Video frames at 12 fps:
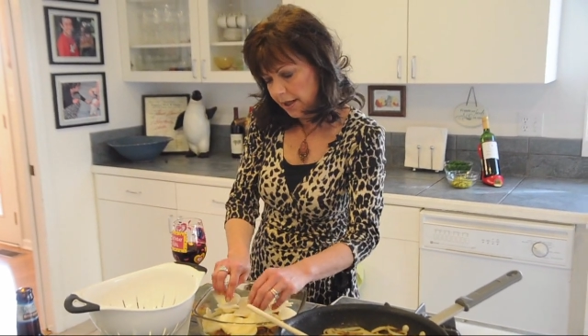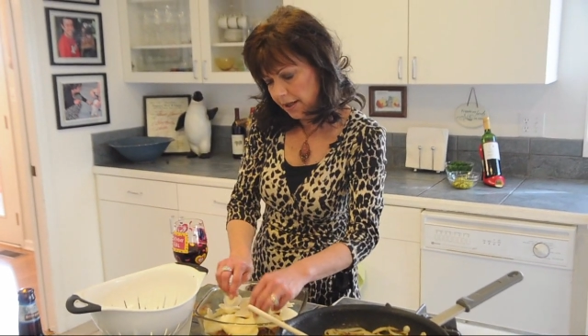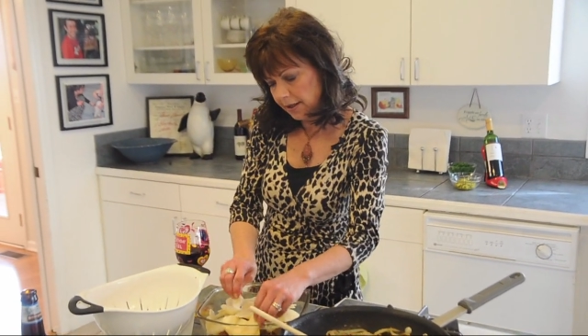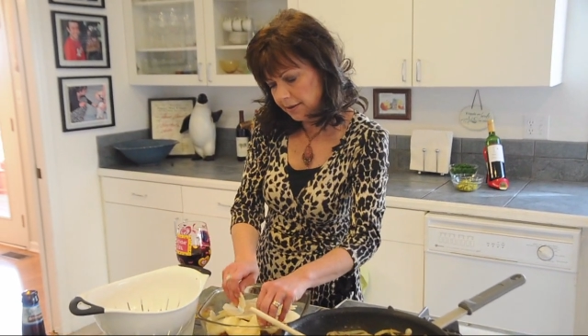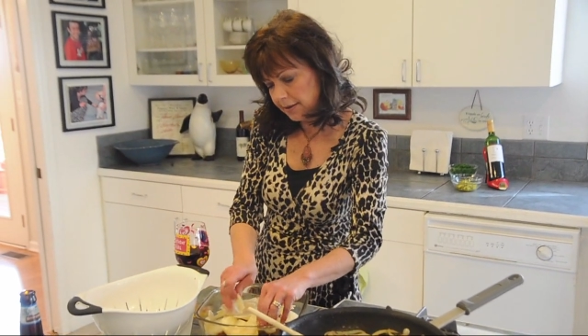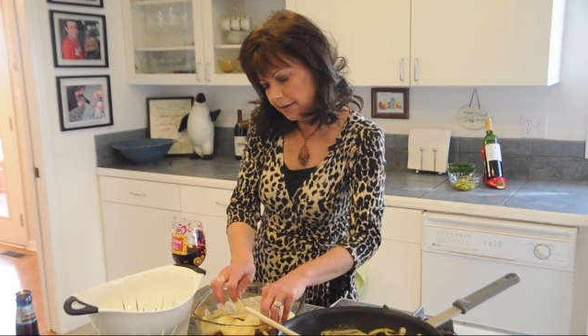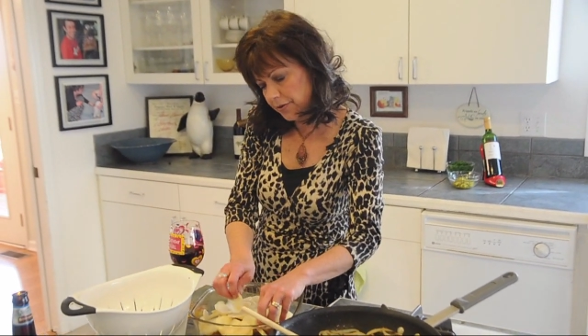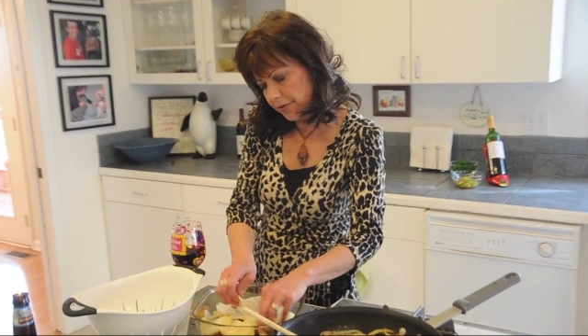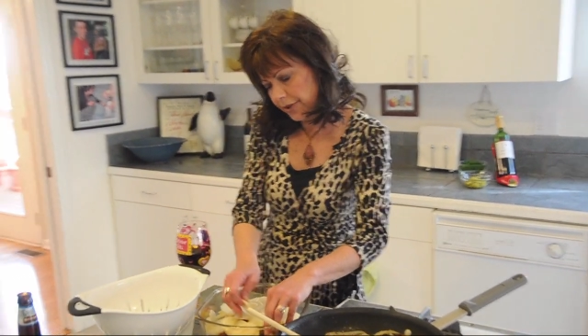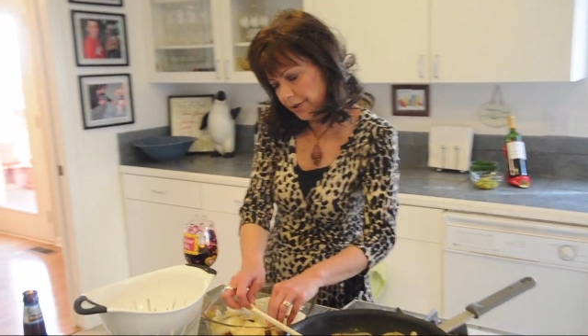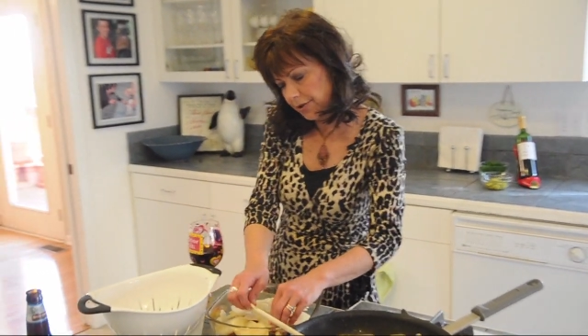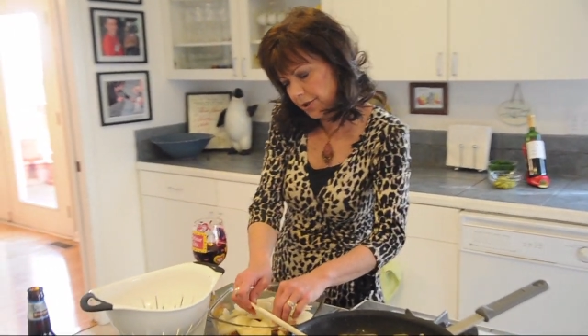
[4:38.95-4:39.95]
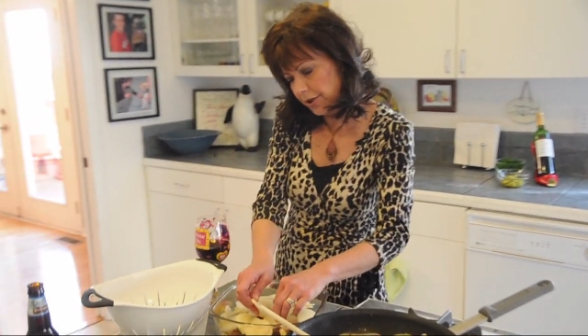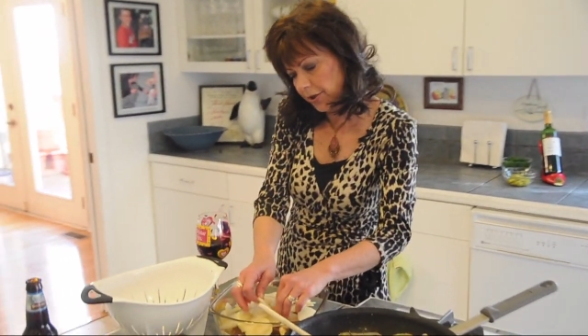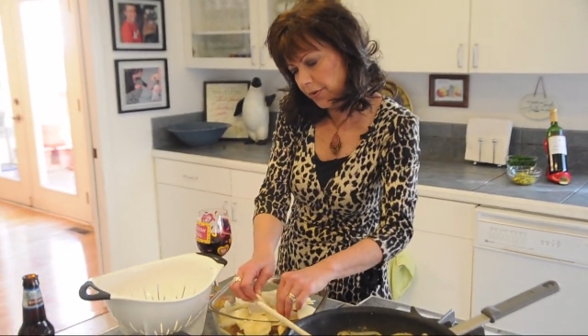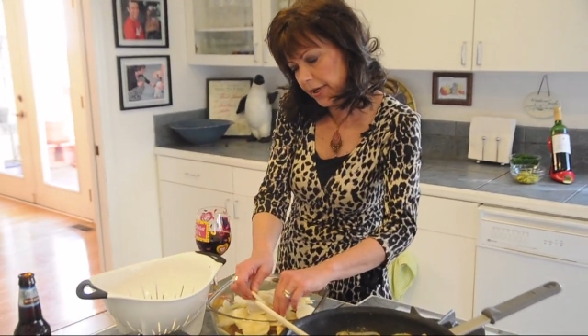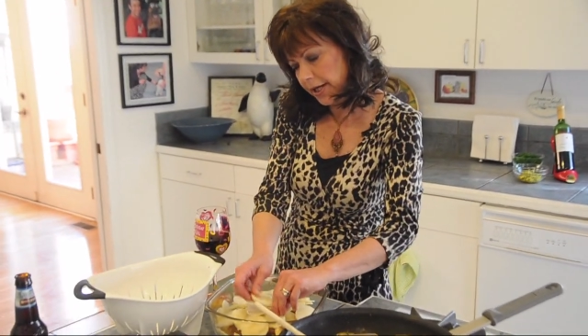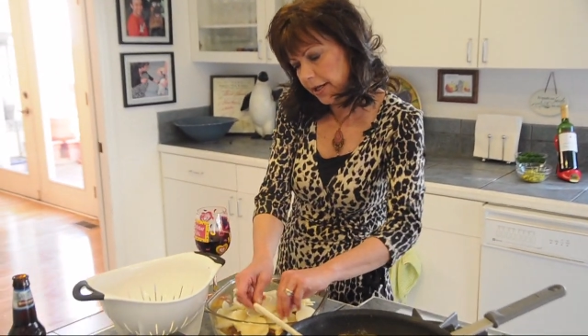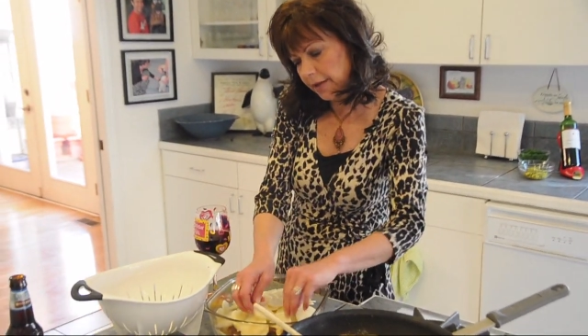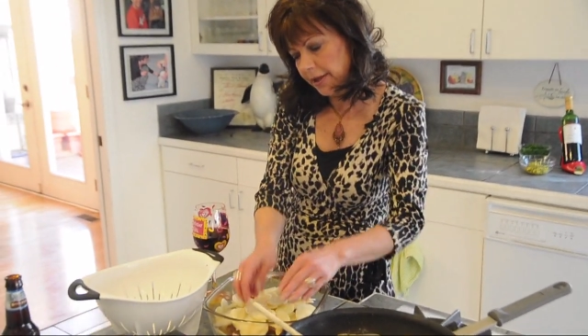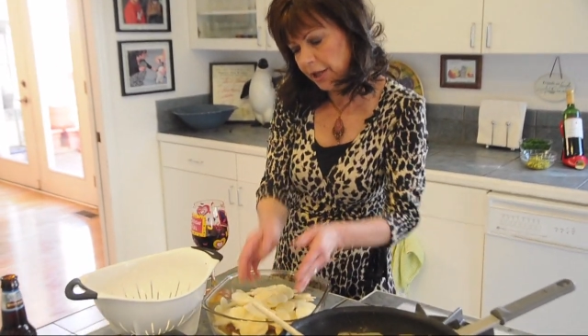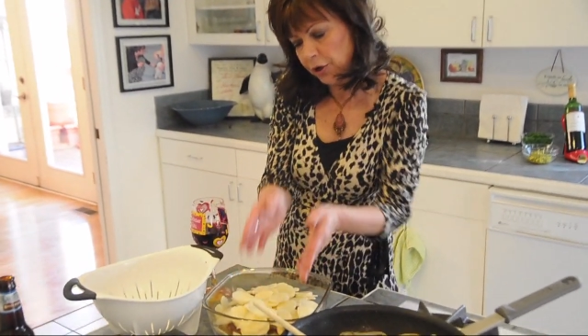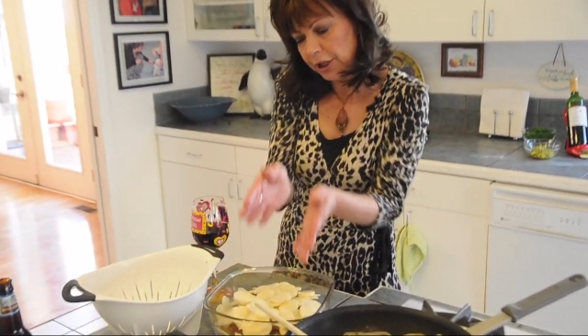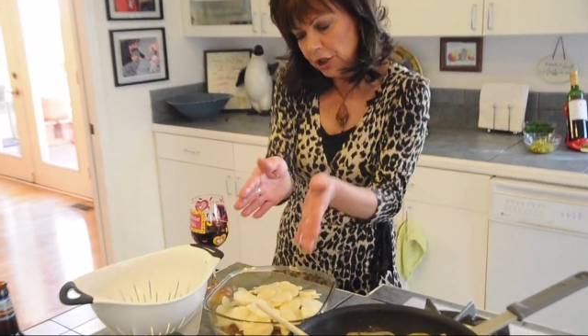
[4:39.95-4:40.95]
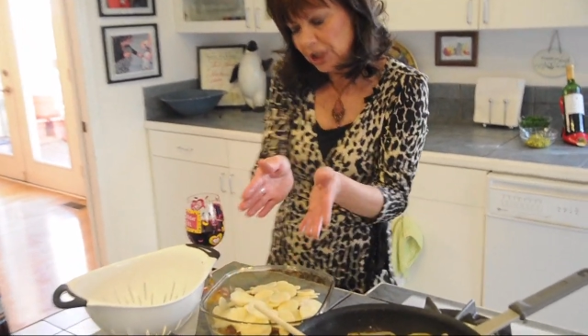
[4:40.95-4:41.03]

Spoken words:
It's going to, and then you can